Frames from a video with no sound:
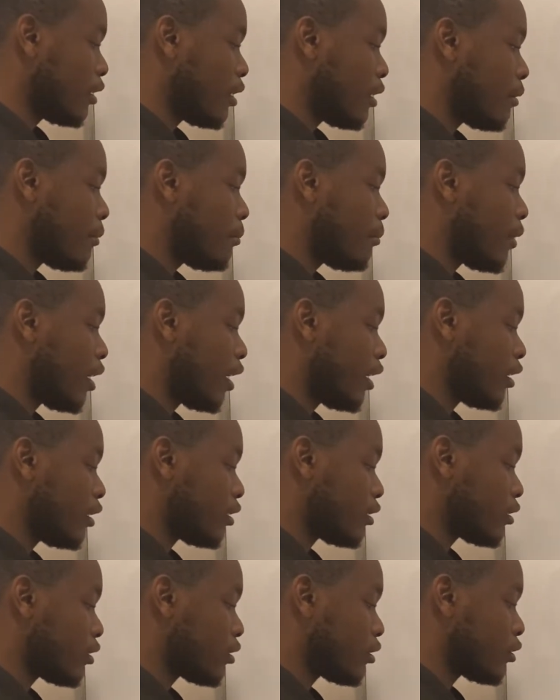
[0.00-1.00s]

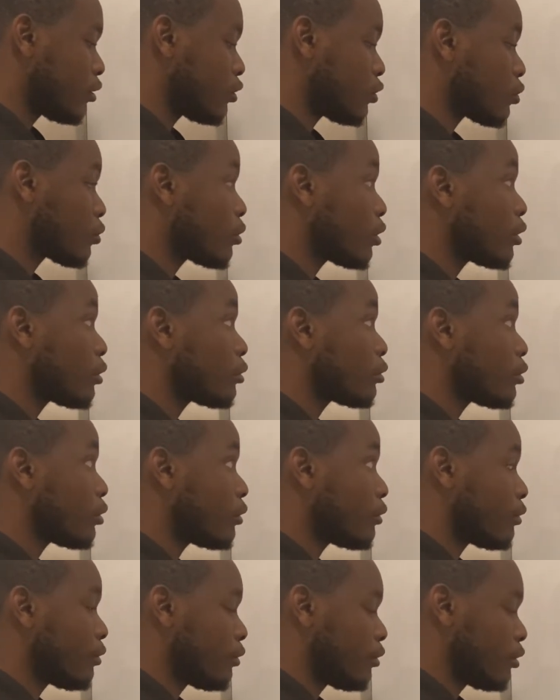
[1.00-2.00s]
minus square root of
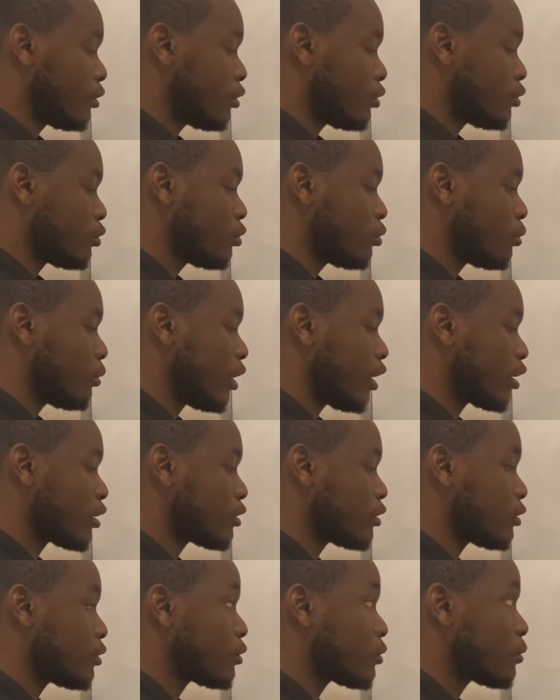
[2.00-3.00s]
2x
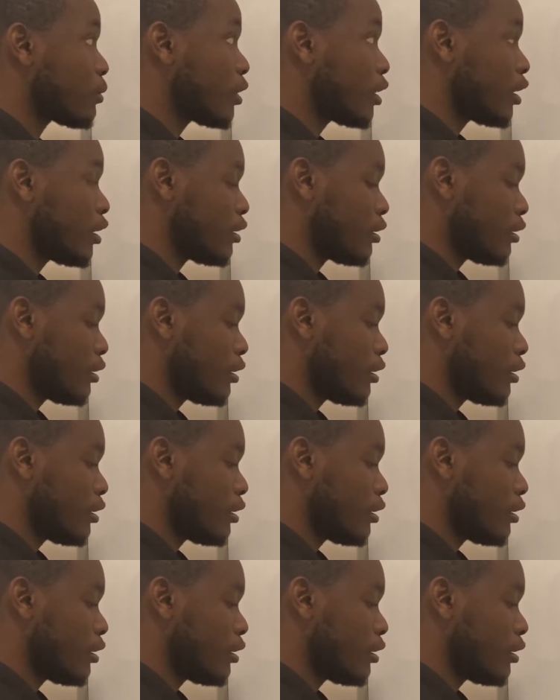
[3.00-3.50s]
squared